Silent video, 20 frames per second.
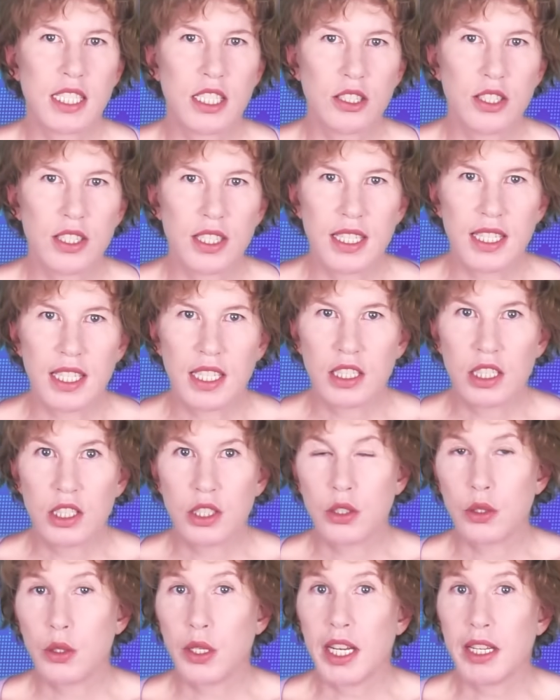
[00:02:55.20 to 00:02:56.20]
to see any
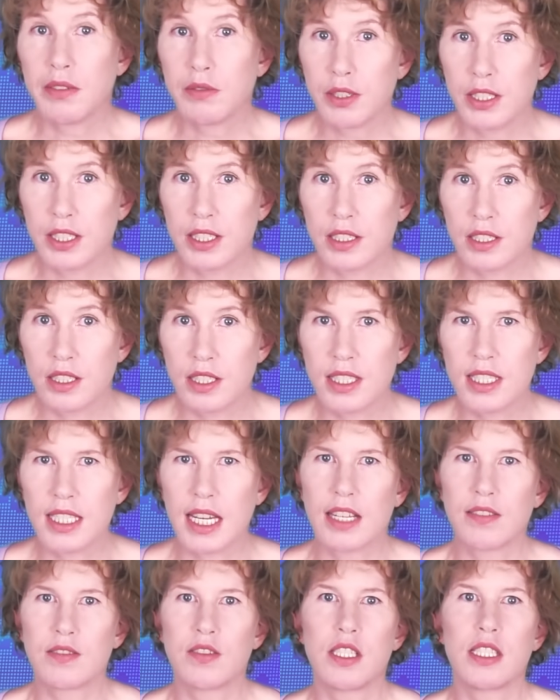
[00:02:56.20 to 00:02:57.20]
good evidence
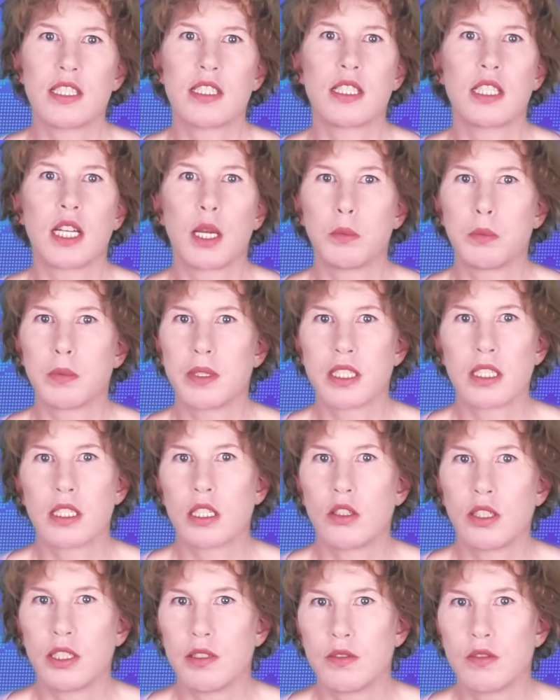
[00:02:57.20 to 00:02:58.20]
that these numbers
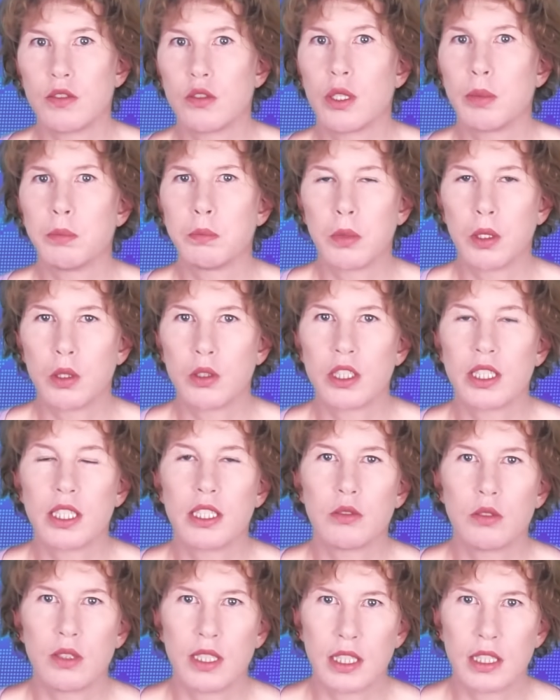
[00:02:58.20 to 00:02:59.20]
are even remotely
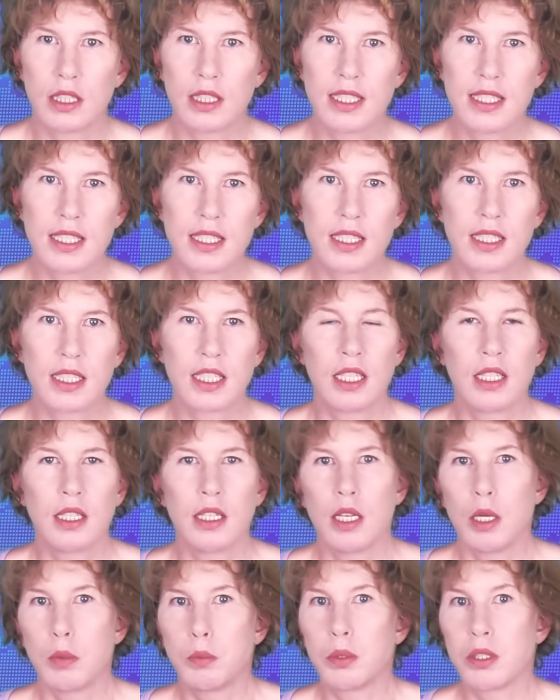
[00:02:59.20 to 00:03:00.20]
realistic,
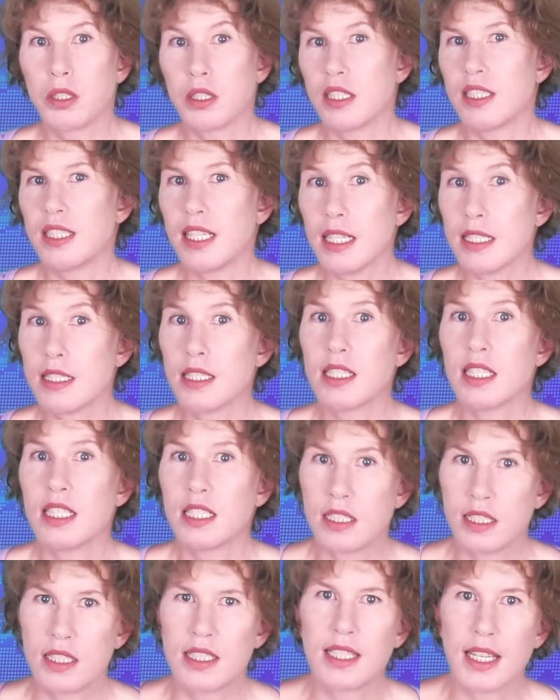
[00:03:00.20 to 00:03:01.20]
but yes,
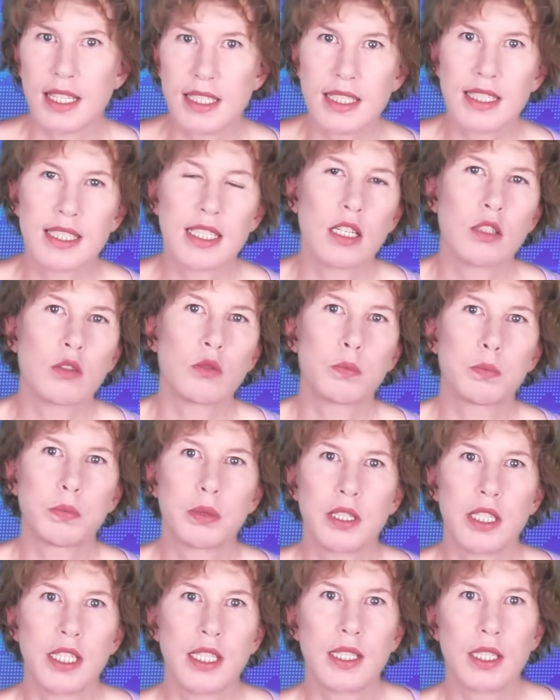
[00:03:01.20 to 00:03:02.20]
it does sound
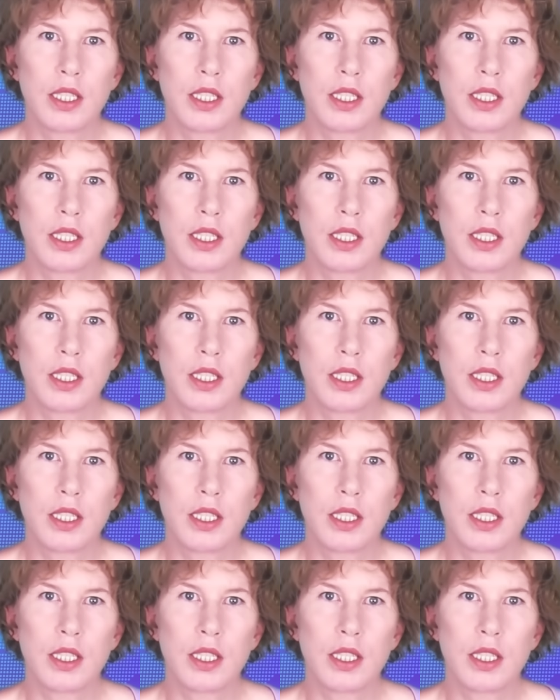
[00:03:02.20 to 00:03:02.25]
pretty